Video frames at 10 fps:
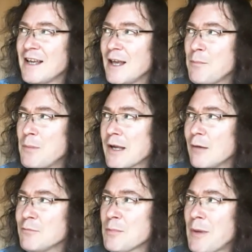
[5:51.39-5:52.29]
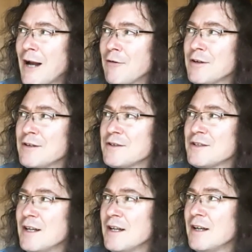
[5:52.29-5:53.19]
it becomes apparent
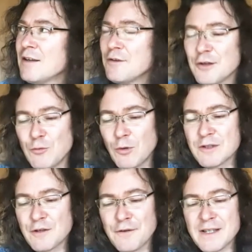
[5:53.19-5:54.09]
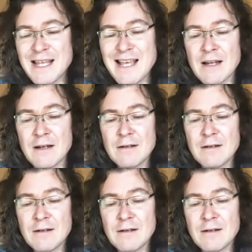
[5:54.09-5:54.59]
that you want to fit in.